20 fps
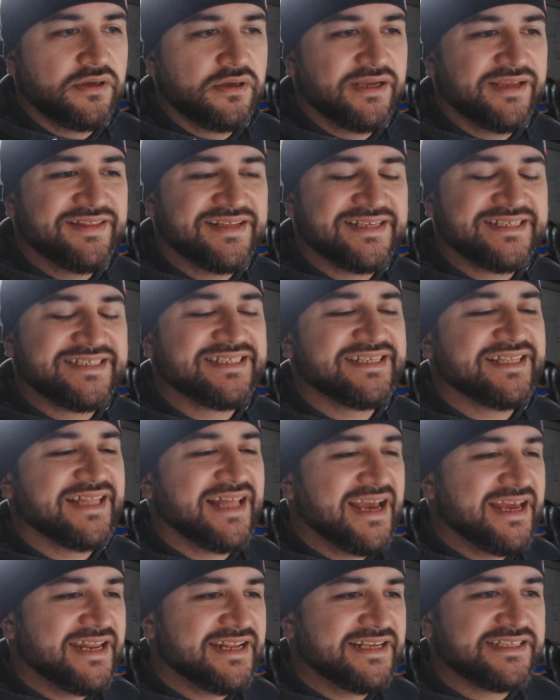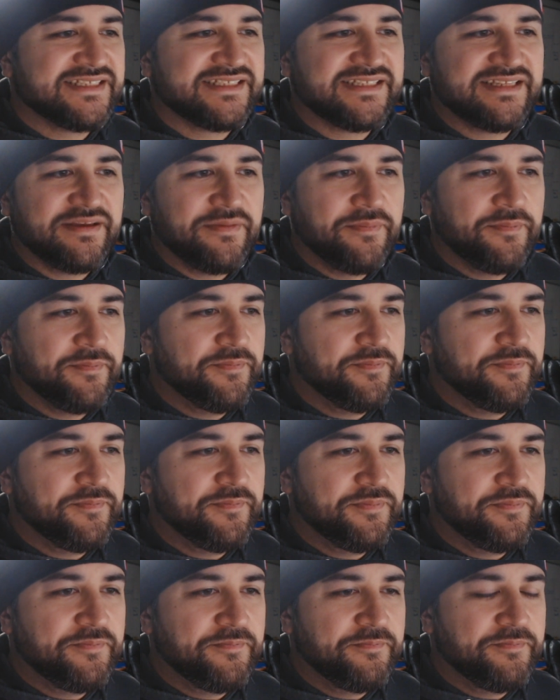in the slightest
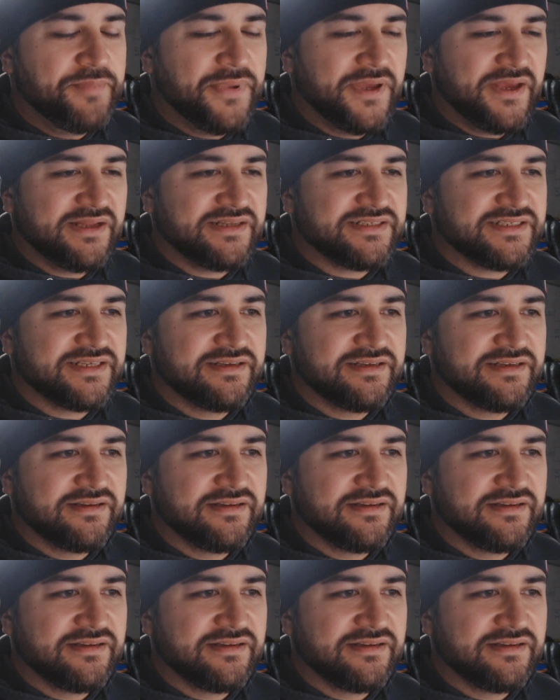bit,